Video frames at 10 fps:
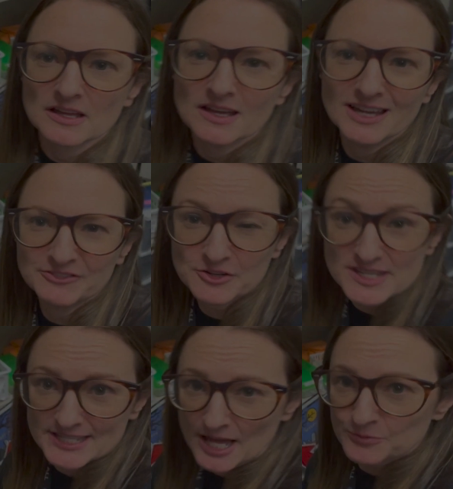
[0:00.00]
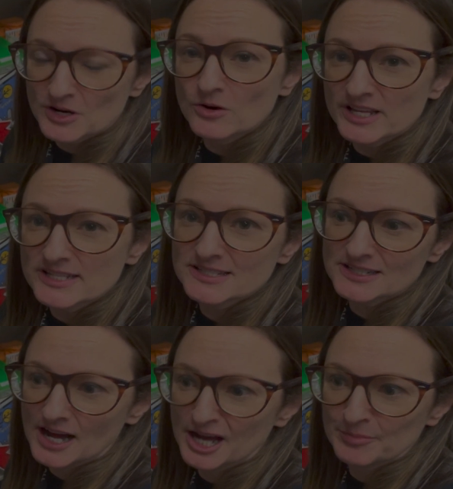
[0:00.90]
If you're the sound recordist,
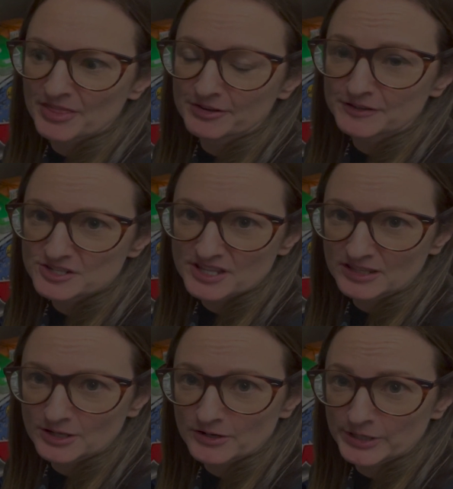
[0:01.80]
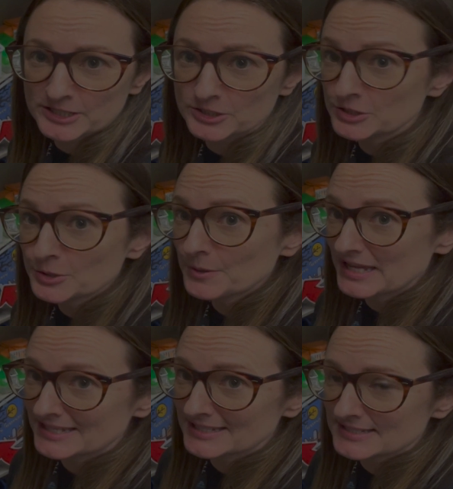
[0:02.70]
the first thing that you're going to do
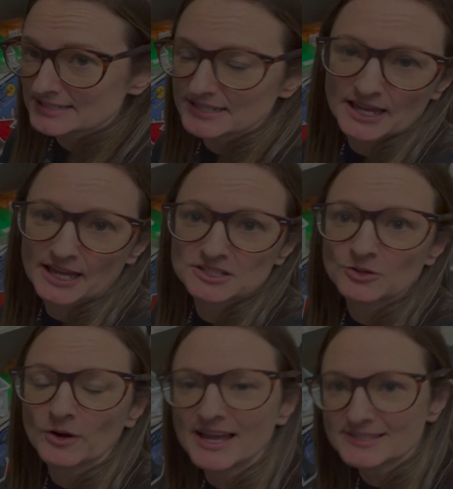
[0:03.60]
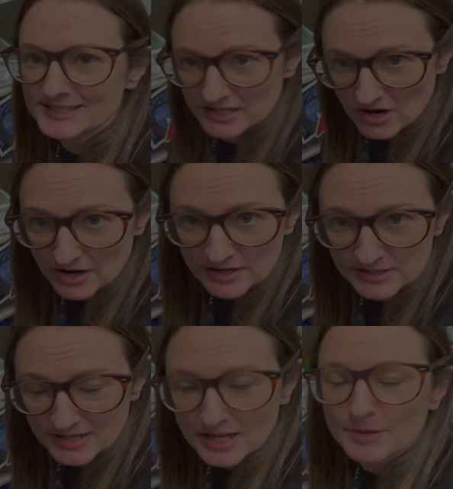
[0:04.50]
is get your SD
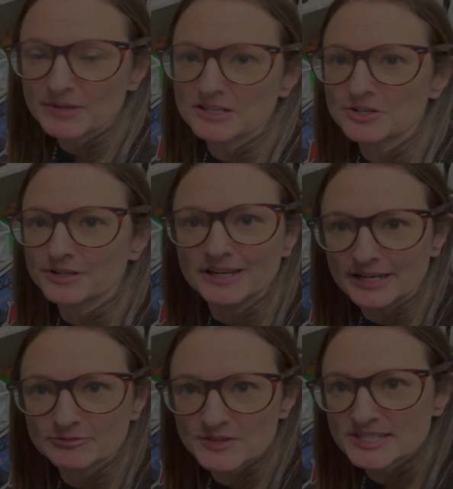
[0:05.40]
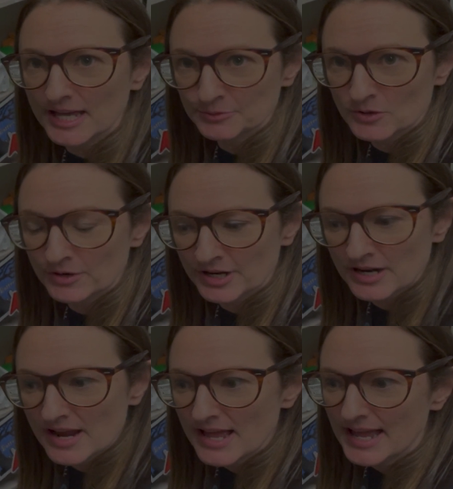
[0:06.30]
card because you're going to need it for the sound
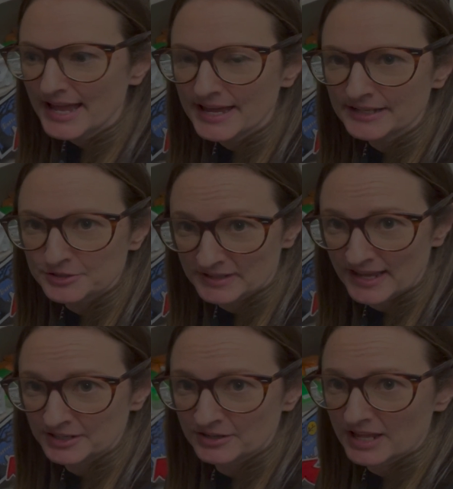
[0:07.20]
recorder and your lanyard.